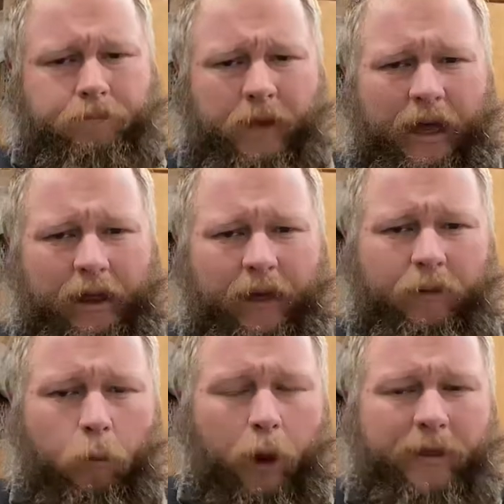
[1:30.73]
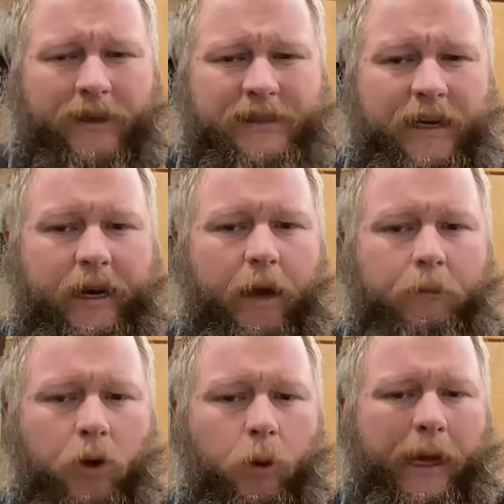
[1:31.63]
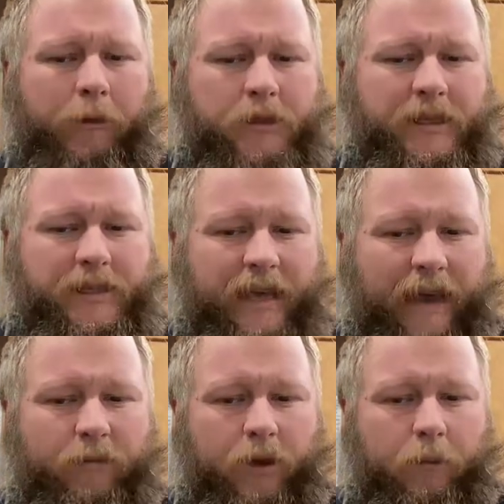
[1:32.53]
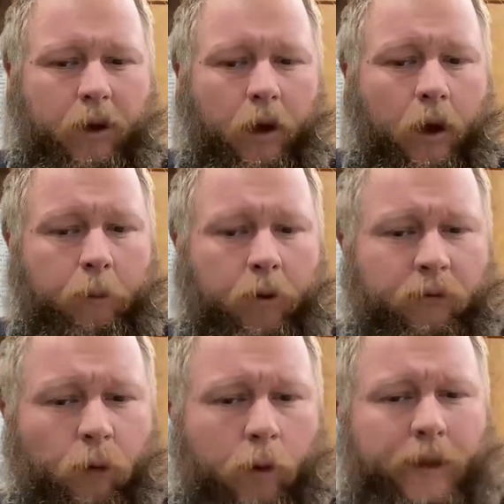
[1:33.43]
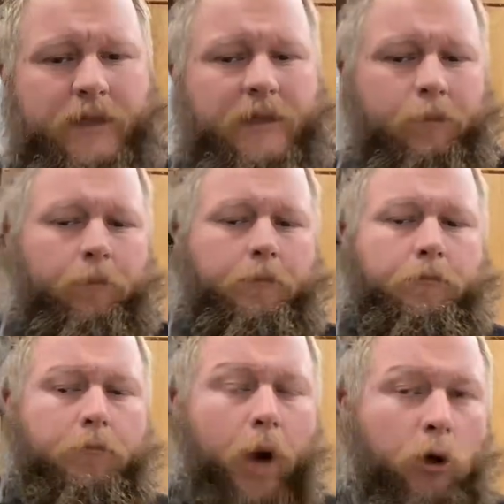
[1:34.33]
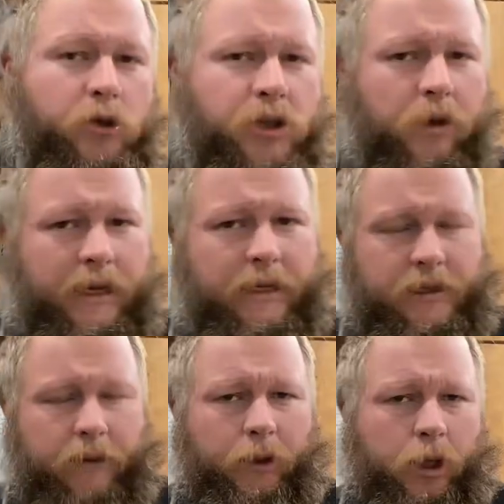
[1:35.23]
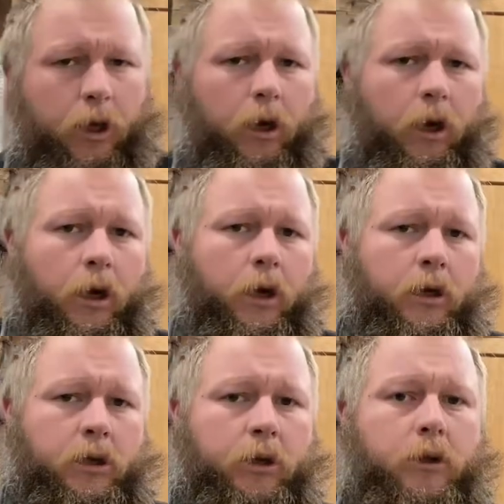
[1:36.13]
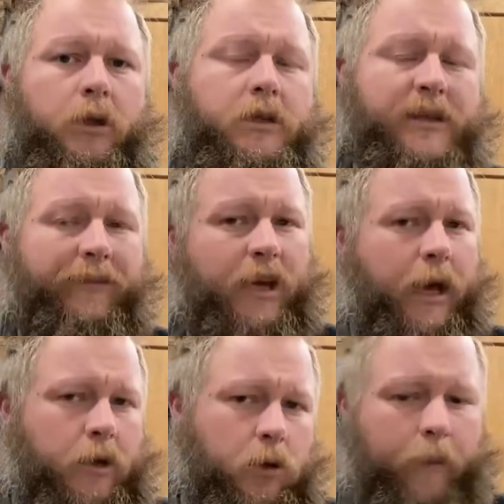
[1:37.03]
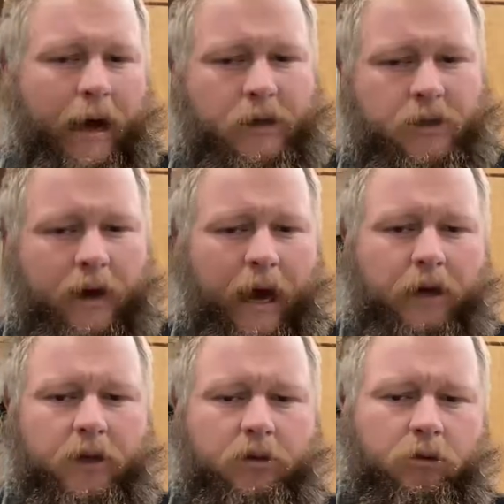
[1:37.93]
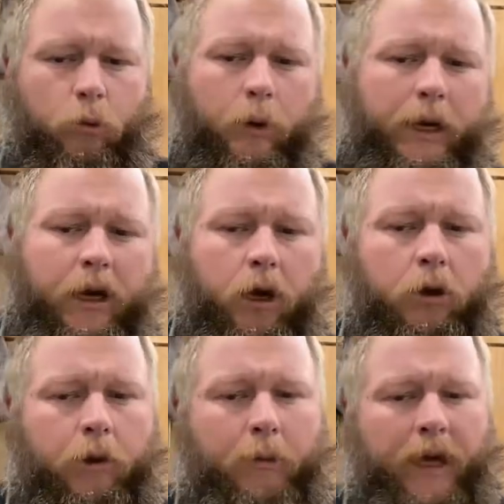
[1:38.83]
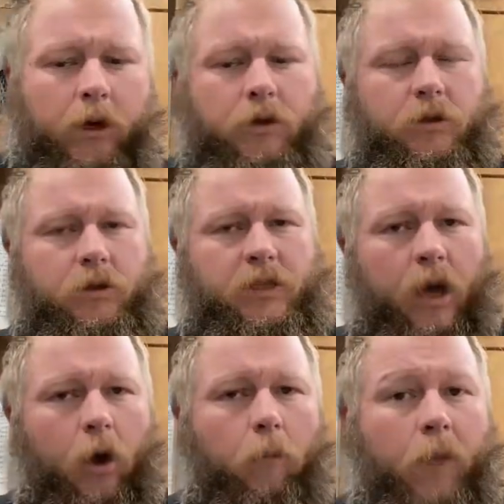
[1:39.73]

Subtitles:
And what this ended up doing was this gave them performance mostly similar to the 7.92 Mauser, out to 300 meters or so,